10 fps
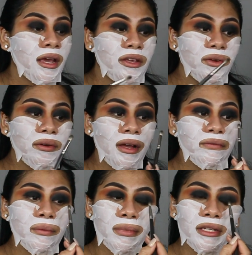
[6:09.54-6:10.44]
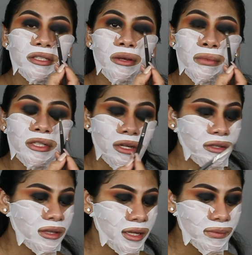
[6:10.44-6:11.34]
And you don't have to blend so much on
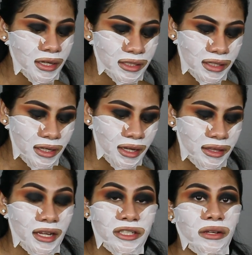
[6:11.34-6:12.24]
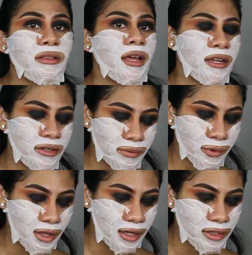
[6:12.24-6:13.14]
the lid, because again, that gel liner is
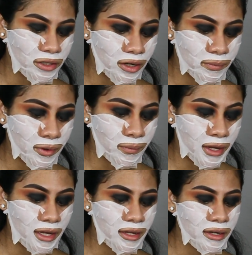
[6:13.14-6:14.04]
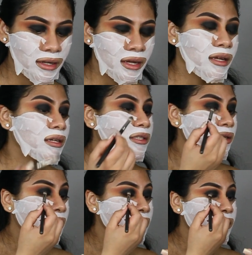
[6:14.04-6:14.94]
more like a dark pomade, and as
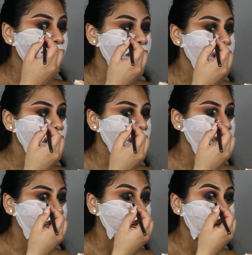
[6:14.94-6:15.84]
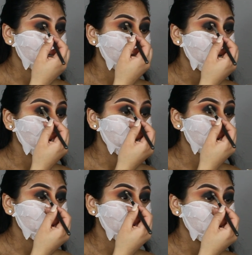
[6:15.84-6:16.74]
you can tell, it's your base, and you
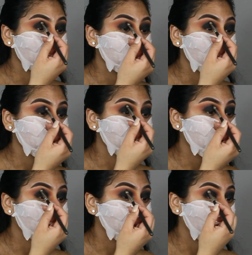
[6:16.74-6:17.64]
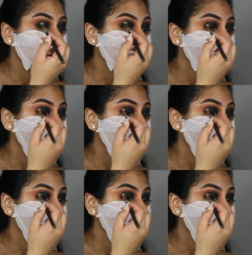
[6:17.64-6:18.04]
just want to build out that